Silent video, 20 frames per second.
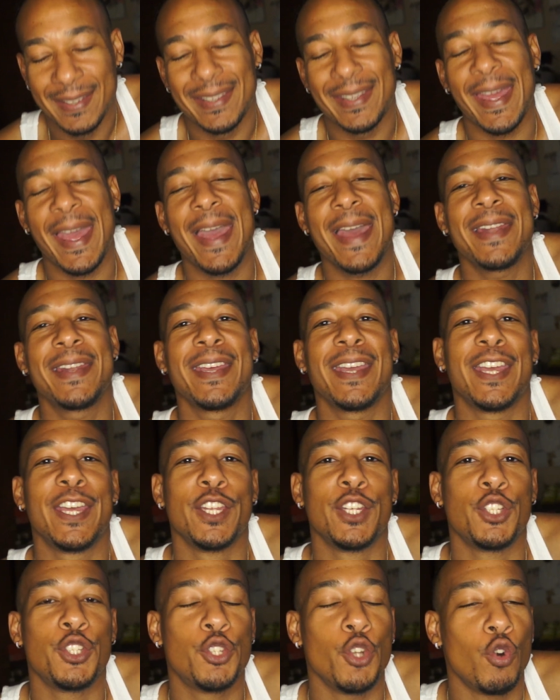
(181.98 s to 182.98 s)
Candy
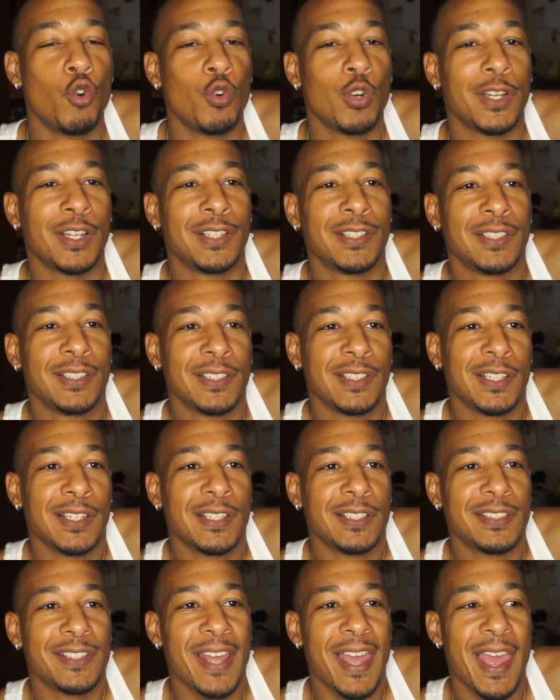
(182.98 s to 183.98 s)
and Duda,
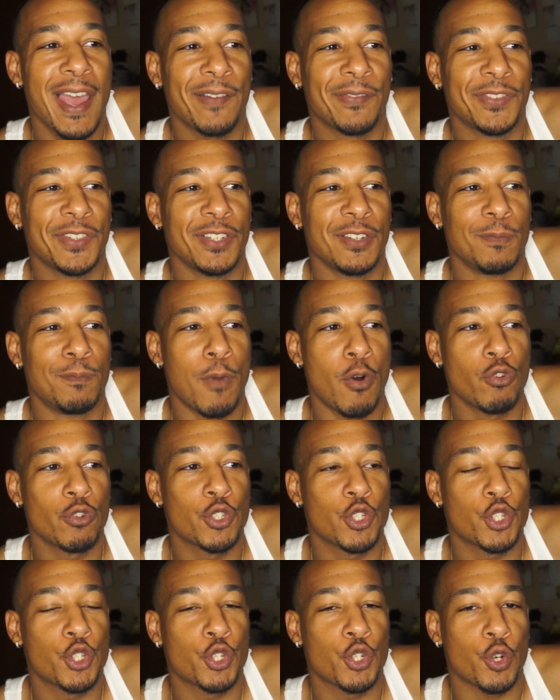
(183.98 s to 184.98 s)
they have the
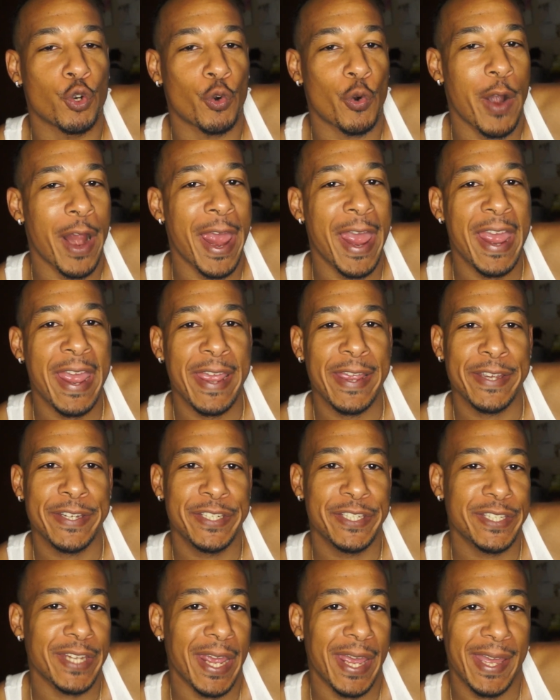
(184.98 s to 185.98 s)
most trash